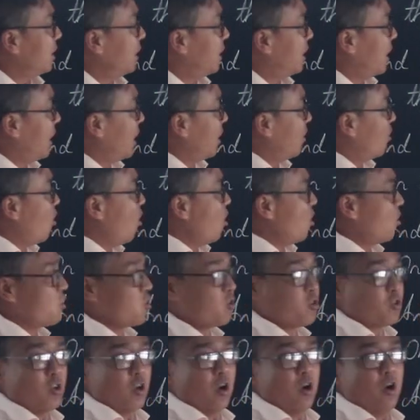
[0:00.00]
the
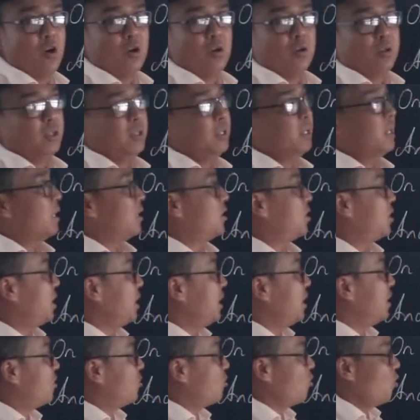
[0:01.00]
rocks on the
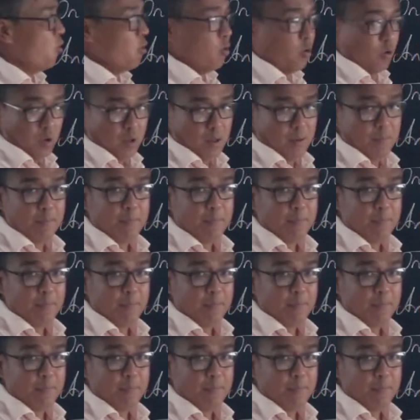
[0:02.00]
seashore.